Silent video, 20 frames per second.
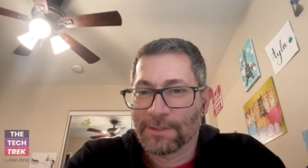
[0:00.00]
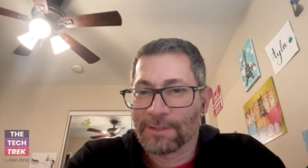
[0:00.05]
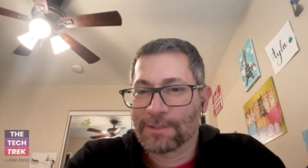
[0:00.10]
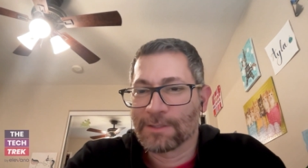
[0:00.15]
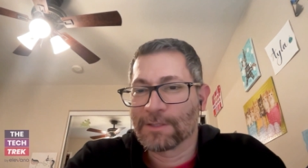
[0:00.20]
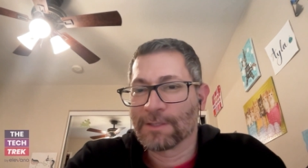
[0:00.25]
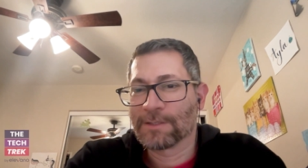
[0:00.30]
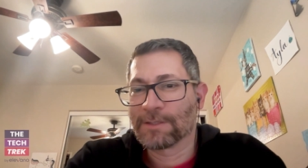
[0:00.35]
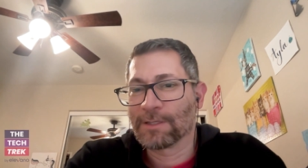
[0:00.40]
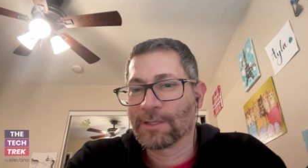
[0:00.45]

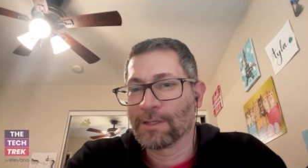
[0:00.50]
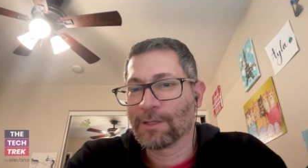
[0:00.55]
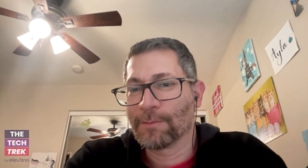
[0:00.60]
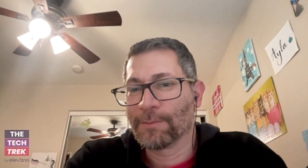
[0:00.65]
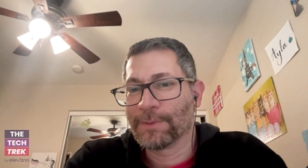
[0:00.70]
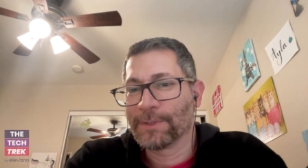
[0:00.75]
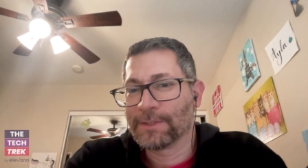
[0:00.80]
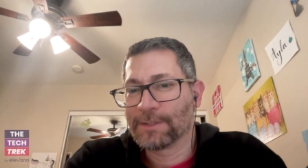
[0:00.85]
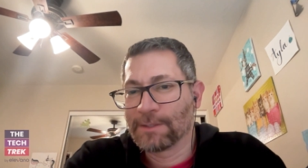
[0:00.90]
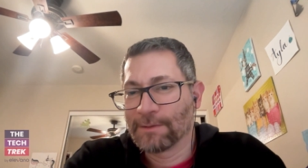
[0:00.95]
It's a little
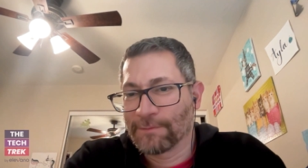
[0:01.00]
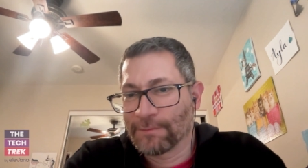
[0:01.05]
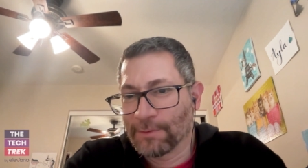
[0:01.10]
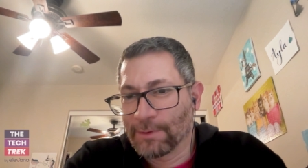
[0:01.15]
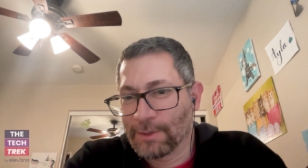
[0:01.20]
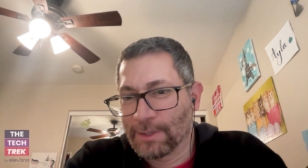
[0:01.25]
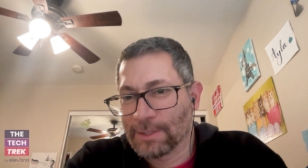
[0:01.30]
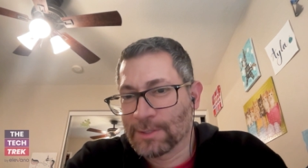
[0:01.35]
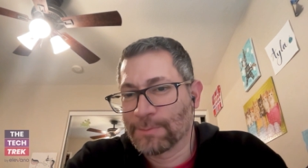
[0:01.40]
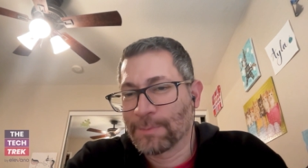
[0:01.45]
bit
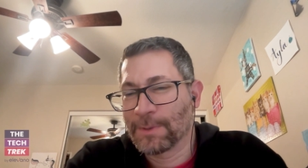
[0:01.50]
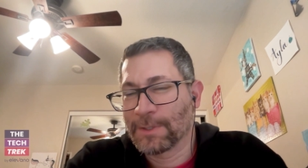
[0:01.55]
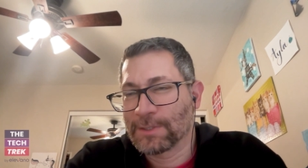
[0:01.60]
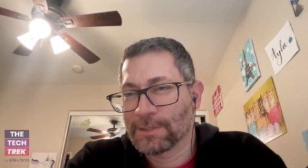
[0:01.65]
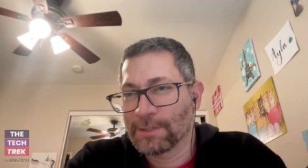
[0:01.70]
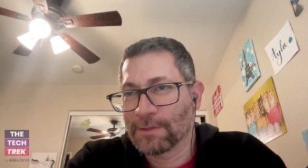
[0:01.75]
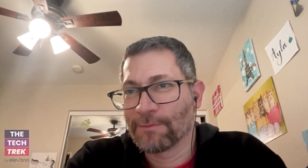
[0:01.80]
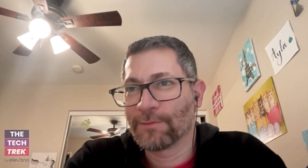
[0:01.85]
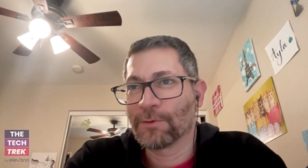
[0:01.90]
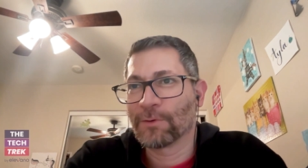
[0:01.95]
different,
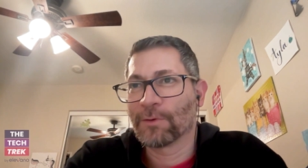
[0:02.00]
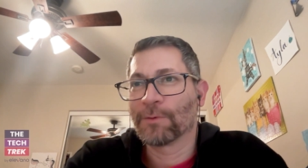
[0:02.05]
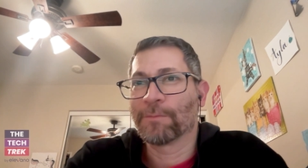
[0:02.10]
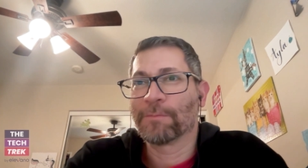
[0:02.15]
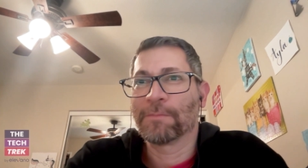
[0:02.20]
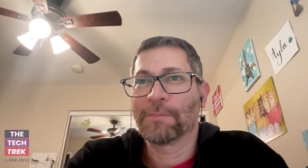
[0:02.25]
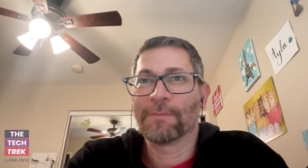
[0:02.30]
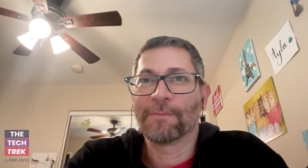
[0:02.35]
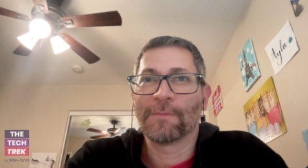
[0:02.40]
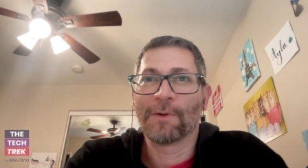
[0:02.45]
especially if you're
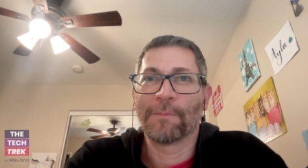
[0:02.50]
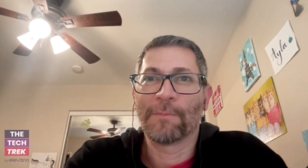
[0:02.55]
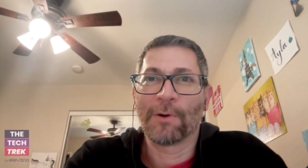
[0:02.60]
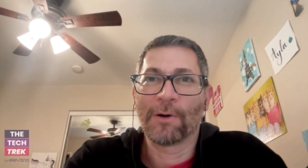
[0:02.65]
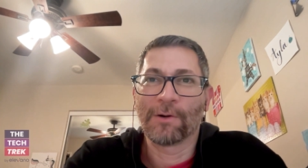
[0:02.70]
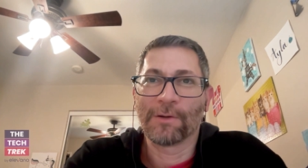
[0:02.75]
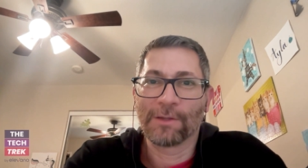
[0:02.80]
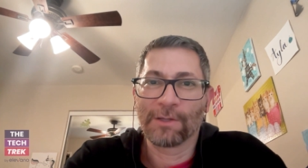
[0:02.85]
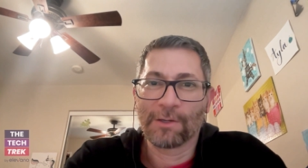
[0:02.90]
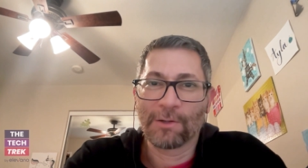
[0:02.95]
a
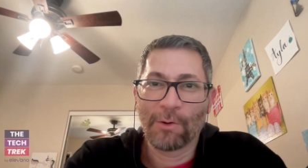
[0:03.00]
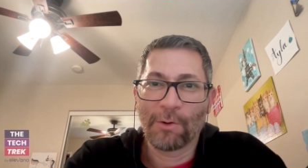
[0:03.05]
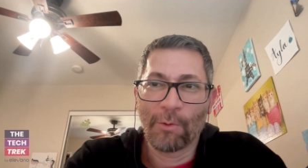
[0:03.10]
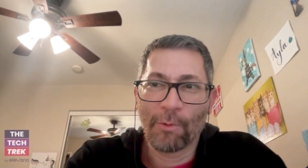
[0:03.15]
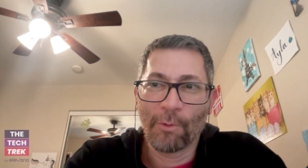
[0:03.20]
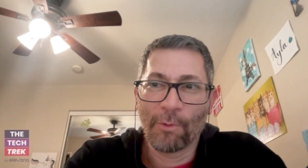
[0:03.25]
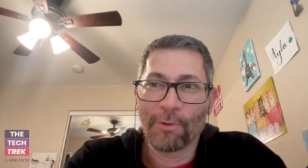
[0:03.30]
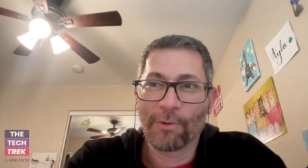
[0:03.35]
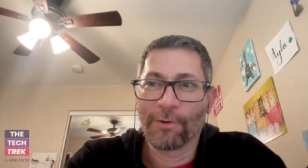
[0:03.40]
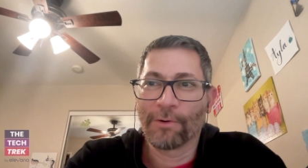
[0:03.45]
part of the
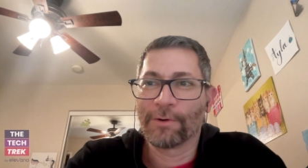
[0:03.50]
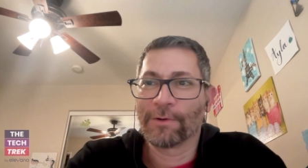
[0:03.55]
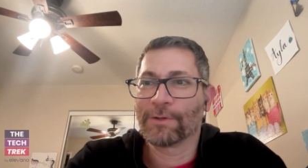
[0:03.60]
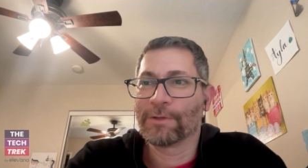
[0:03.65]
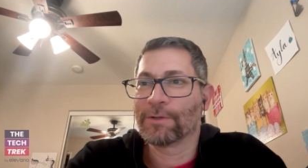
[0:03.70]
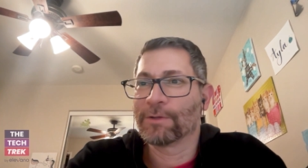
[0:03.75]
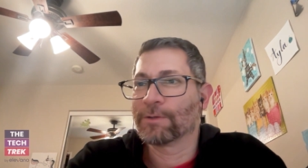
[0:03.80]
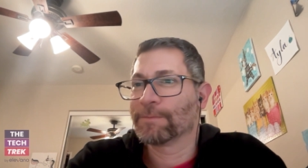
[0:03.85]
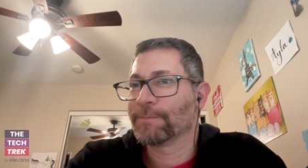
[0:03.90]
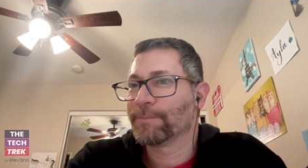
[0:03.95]
core,
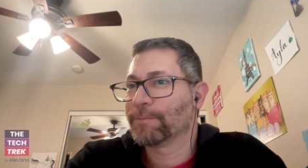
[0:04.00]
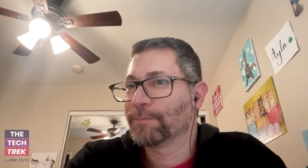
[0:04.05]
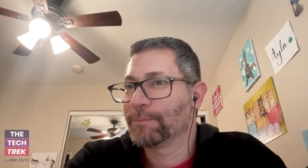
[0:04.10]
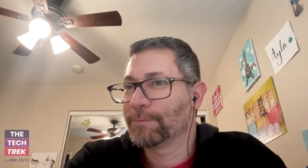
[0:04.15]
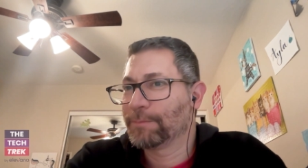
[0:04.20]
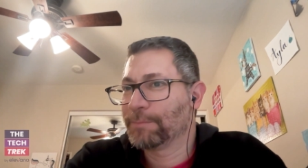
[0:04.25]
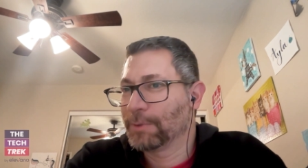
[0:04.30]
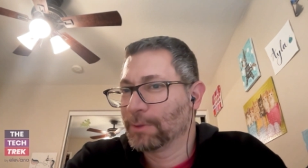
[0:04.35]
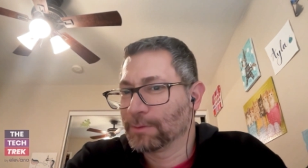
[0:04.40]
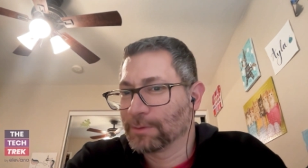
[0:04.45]
you're
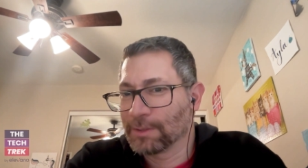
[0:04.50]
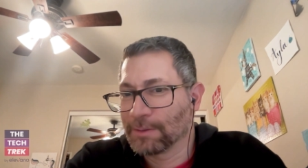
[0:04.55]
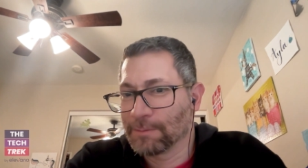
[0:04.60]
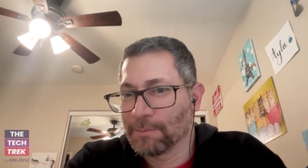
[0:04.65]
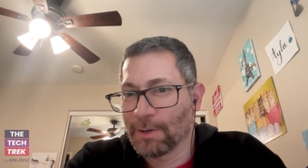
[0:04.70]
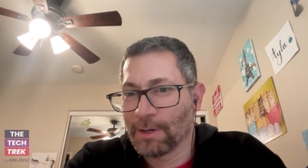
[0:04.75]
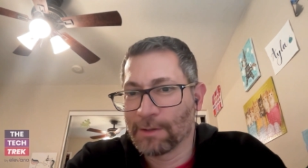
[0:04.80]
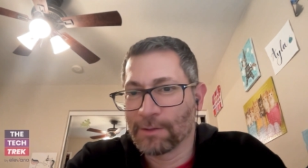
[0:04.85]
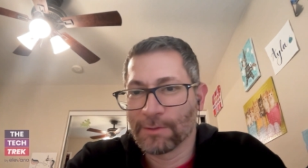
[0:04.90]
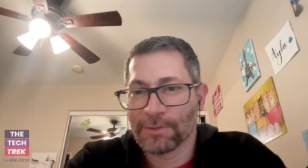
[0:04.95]
building
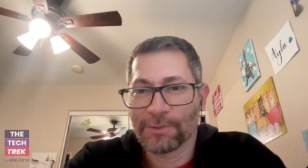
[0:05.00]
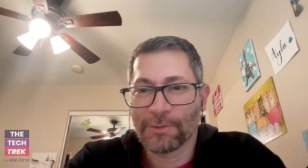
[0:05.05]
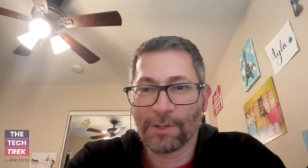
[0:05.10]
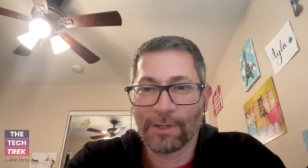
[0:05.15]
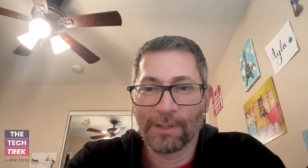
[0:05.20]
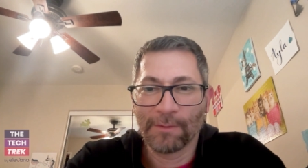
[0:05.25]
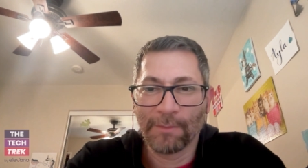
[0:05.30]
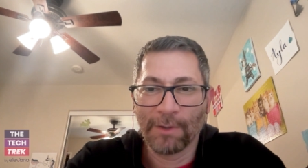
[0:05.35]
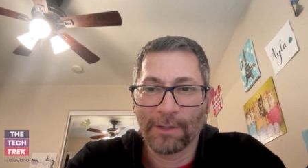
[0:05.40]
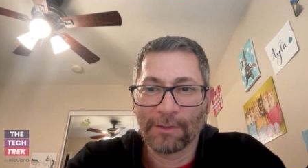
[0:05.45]
models,
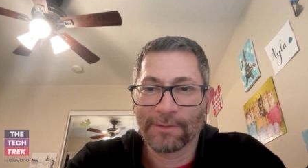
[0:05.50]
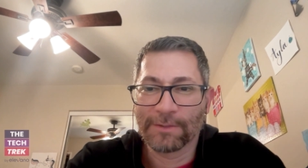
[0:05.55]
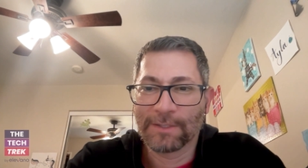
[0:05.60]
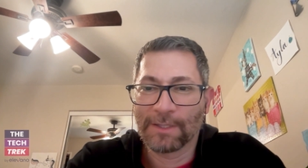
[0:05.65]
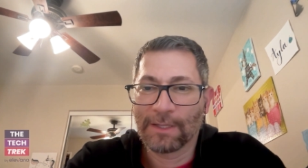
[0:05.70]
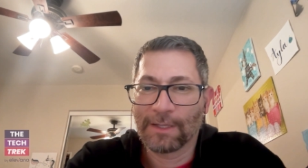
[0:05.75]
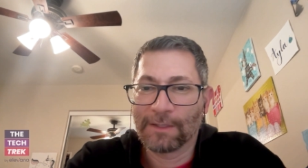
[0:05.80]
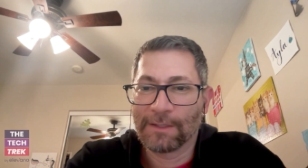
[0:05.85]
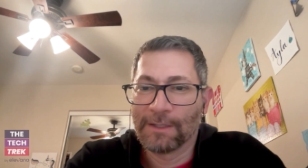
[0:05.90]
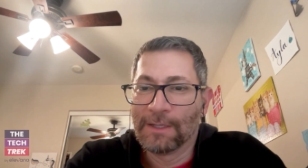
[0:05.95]
training models
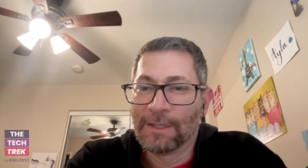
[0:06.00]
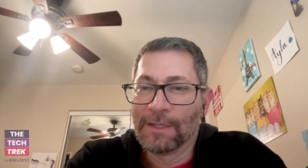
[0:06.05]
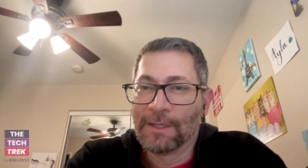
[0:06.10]
that